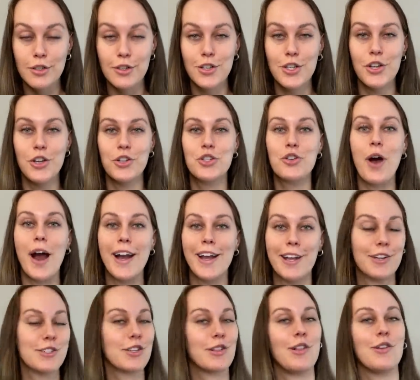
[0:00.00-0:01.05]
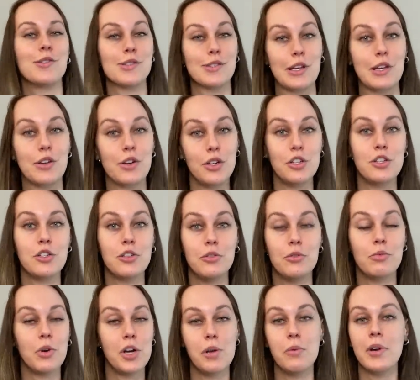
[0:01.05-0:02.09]
to try to get as close as I could to
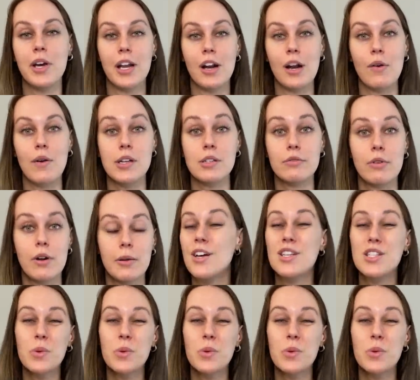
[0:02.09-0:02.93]
what you would get at a restaurant.